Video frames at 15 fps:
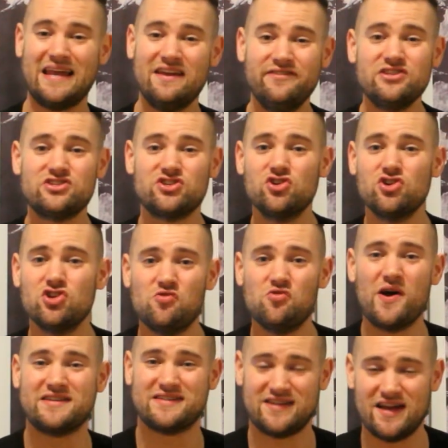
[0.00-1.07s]
and even certain
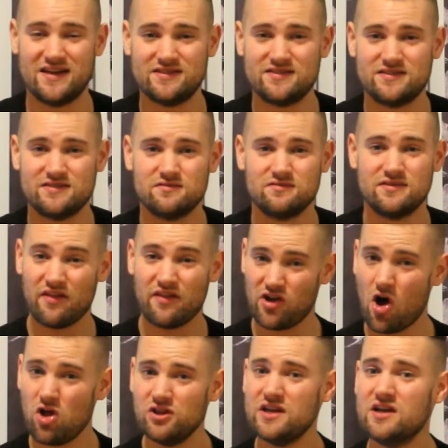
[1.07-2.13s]
US states. Now, they
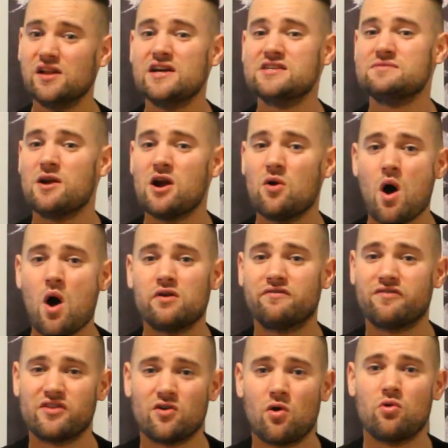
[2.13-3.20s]
all legalize marijuana
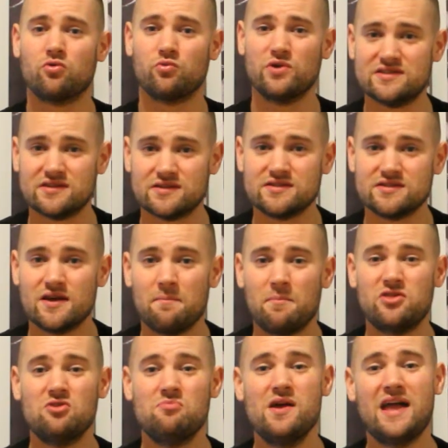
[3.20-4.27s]
for their own reasons,
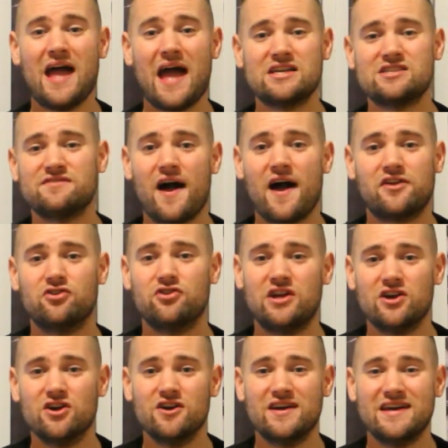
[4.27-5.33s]
but the big X factor
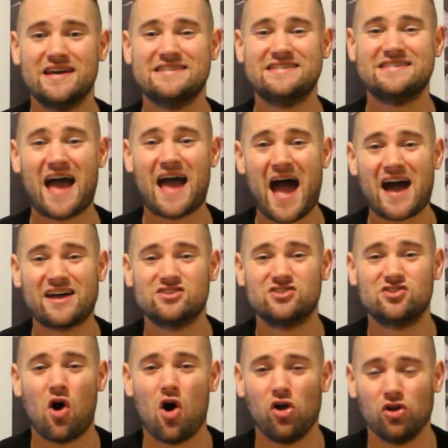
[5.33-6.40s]
here is tax
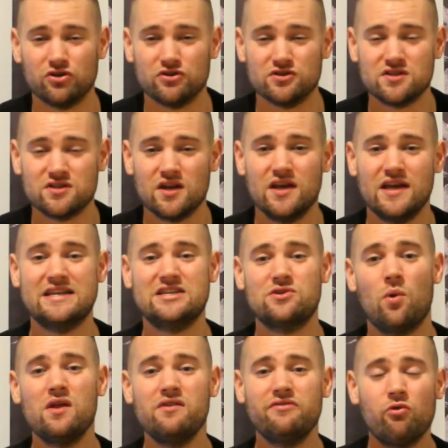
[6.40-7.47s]
dollars. In
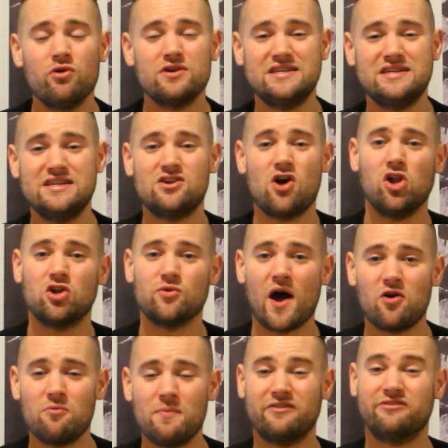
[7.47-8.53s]
2014,
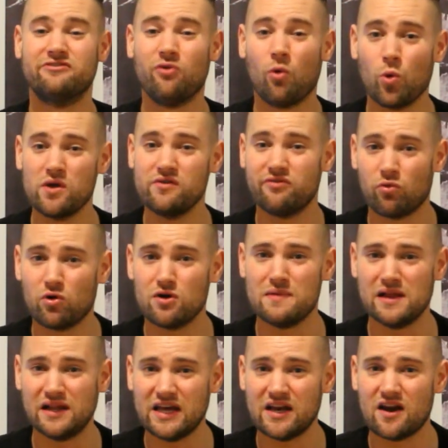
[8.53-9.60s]
Colorado made $44
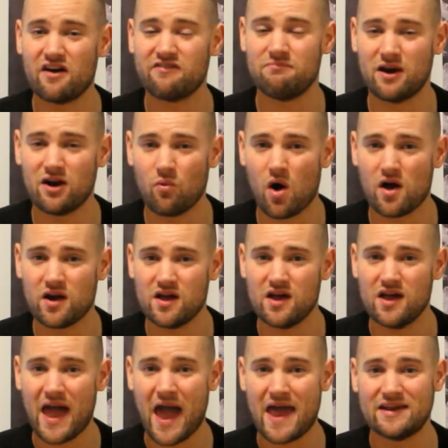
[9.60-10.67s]
million off
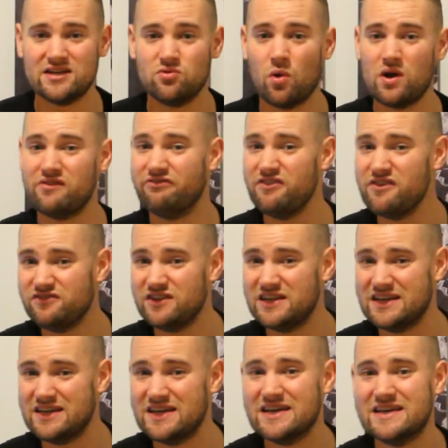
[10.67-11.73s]
marijuana, and in
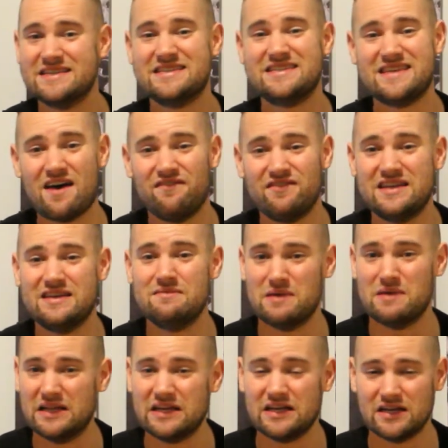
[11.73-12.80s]
2015, $70
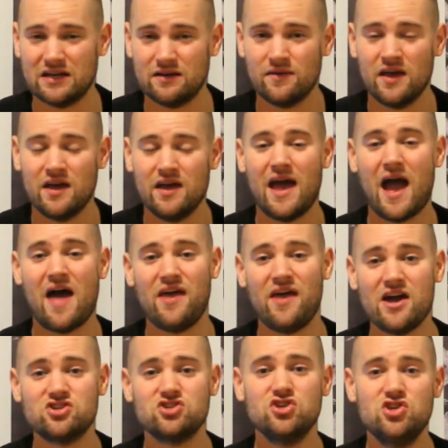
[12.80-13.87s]
million. And they
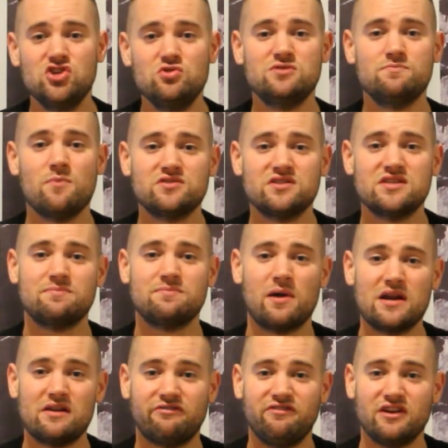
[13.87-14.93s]
actually used most of this
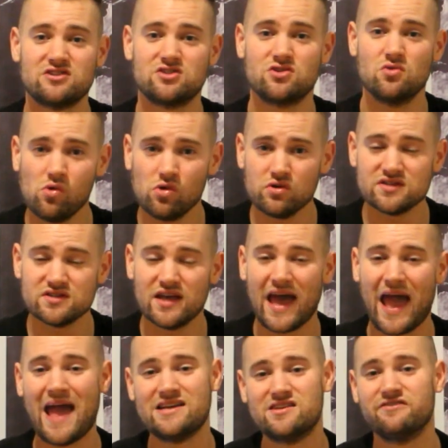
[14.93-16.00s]
money to fix schools
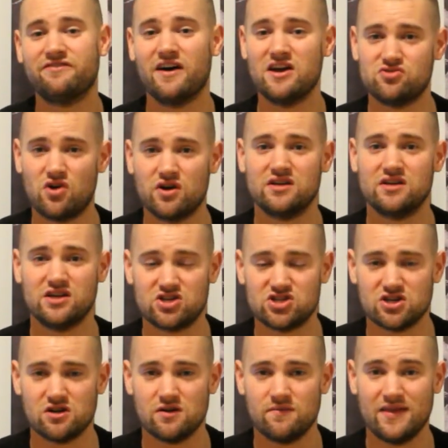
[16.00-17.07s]
and to fight drug
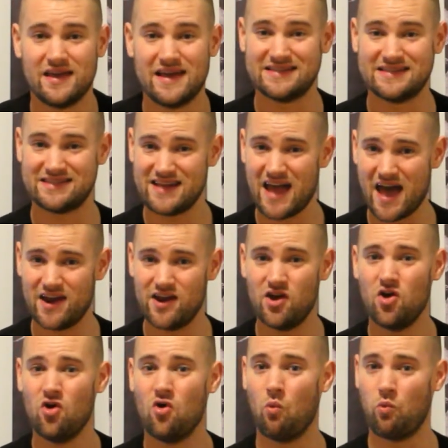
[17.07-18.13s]
addiction. Instead,
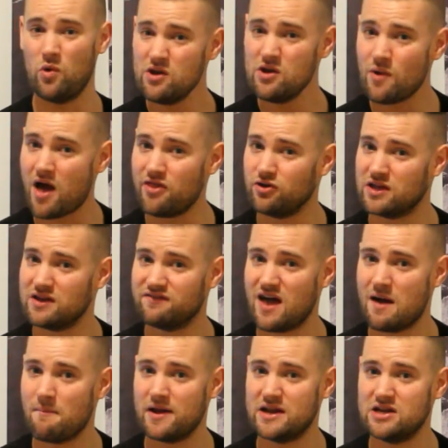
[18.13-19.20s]
we'd rather give
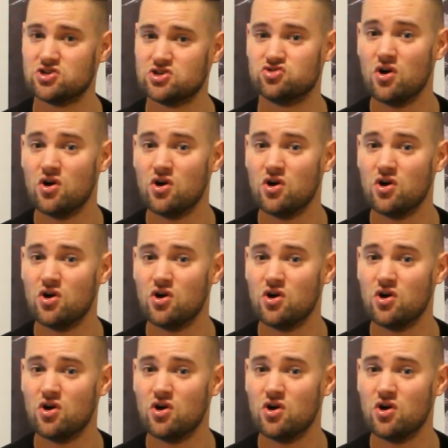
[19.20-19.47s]
that money to